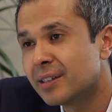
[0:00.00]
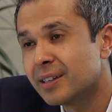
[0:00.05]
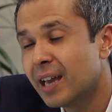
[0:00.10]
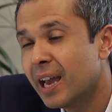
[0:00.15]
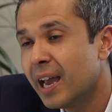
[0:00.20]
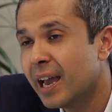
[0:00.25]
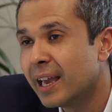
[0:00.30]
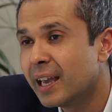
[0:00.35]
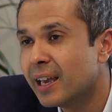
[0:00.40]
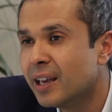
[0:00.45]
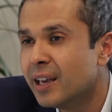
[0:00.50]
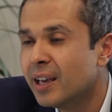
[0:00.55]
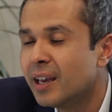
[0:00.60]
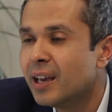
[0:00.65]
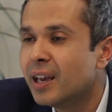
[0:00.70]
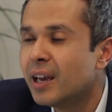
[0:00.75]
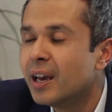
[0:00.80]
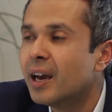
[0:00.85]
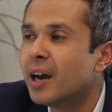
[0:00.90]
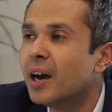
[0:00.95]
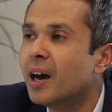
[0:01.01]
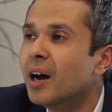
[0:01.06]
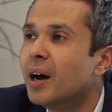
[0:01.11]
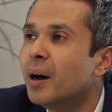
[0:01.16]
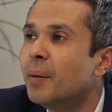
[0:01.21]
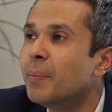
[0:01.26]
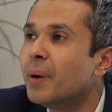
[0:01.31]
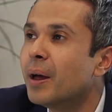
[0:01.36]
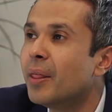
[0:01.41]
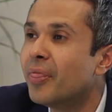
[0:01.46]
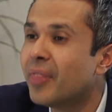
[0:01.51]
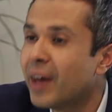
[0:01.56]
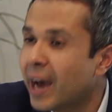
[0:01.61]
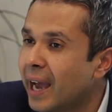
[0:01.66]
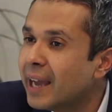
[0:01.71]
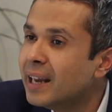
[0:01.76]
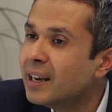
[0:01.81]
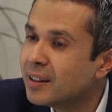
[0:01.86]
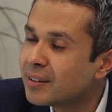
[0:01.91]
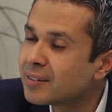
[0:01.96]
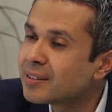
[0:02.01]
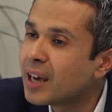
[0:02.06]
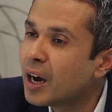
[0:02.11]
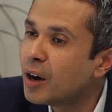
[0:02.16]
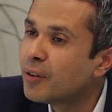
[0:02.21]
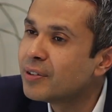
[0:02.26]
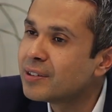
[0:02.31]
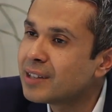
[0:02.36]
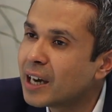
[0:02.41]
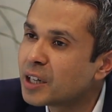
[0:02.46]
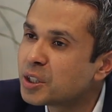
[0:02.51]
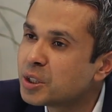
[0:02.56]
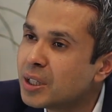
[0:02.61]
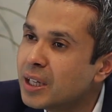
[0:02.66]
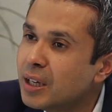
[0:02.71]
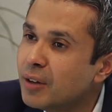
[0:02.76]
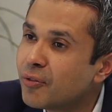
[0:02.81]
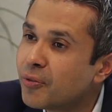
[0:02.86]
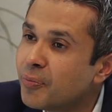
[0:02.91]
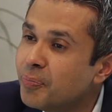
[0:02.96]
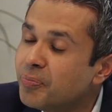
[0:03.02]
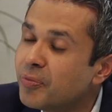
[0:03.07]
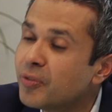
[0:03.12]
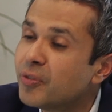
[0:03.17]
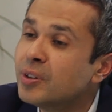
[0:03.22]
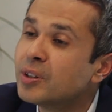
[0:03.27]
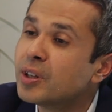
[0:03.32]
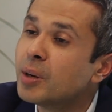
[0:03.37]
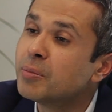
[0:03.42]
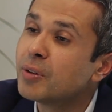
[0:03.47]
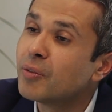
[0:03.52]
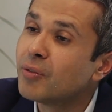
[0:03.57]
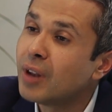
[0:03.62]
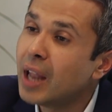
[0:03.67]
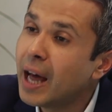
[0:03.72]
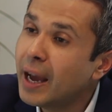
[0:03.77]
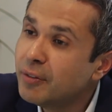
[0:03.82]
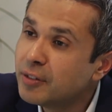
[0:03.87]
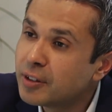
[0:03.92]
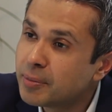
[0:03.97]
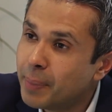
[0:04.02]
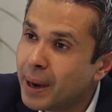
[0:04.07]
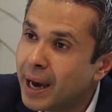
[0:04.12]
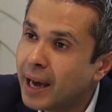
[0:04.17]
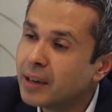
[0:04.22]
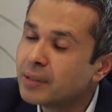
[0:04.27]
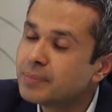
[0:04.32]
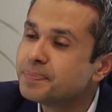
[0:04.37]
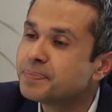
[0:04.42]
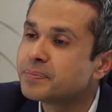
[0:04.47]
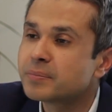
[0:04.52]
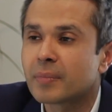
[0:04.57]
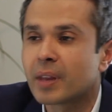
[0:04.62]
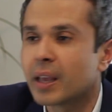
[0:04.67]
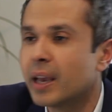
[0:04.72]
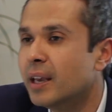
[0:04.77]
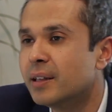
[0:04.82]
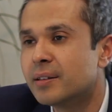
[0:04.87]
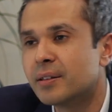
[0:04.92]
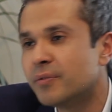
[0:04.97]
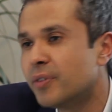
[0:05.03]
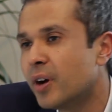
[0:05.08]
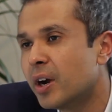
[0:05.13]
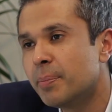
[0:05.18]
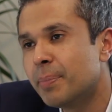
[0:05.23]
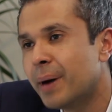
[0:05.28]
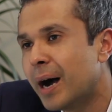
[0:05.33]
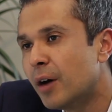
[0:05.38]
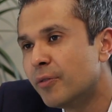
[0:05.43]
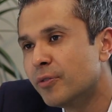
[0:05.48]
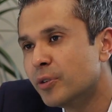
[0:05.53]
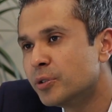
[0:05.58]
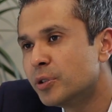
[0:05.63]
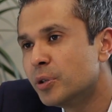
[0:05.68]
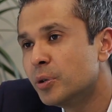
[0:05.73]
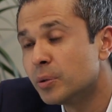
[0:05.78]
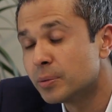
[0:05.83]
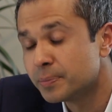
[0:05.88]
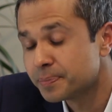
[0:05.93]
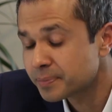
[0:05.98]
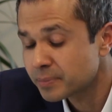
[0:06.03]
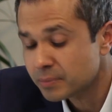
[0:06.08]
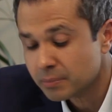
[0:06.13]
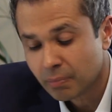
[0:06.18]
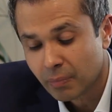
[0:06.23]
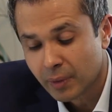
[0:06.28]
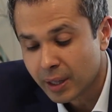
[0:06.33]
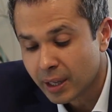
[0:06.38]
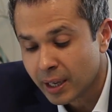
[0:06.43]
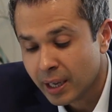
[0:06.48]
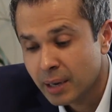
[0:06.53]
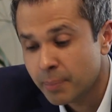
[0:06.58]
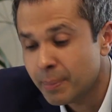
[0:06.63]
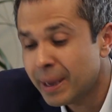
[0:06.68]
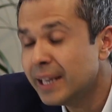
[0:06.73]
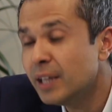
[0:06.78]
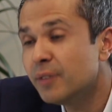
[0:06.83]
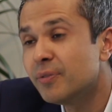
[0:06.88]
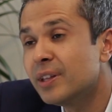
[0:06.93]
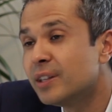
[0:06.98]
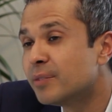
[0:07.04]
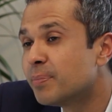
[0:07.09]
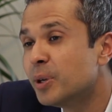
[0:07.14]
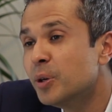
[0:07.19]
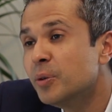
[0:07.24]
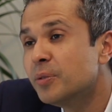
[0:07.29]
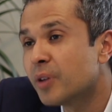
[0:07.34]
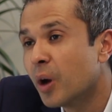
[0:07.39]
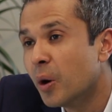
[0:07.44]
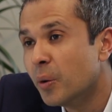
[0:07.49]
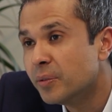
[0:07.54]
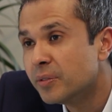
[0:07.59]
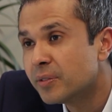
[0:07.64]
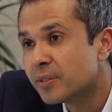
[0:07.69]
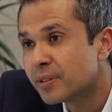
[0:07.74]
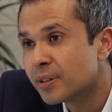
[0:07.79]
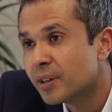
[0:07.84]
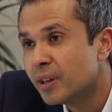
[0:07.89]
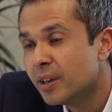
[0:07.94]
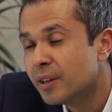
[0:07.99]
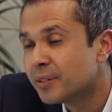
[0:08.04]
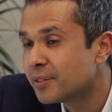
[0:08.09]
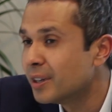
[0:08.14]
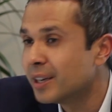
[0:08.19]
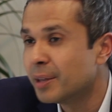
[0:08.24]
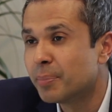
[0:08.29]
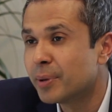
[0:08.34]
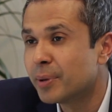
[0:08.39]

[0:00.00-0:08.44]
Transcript: a day, that in itself is actually, in terms of lifespan, is a very powerful tool. And in many of these blue zones, certainly